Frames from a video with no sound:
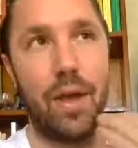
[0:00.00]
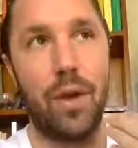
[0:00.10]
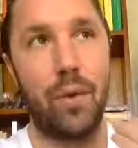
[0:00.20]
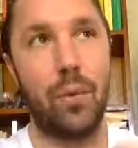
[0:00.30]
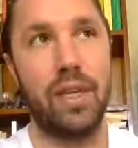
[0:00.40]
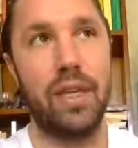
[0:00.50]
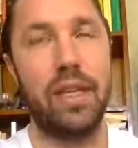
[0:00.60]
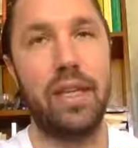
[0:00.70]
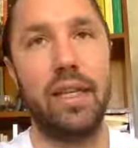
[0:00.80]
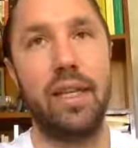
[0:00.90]
we
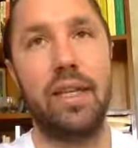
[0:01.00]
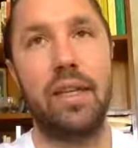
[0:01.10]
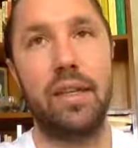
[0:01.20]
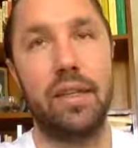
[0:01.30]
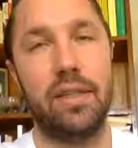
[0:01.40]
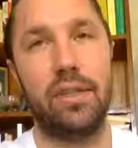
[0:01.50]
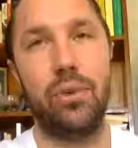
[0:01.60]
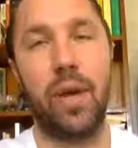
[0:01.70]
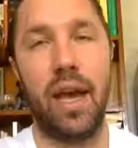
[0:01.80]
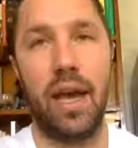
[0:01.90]
need
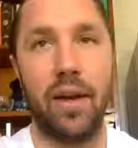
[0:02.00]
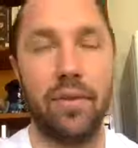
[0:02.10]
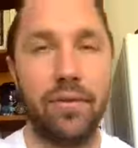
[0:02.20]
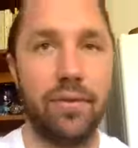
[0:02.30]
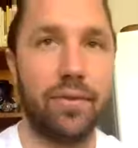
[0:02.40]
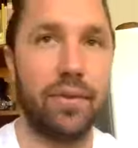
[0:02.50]
to have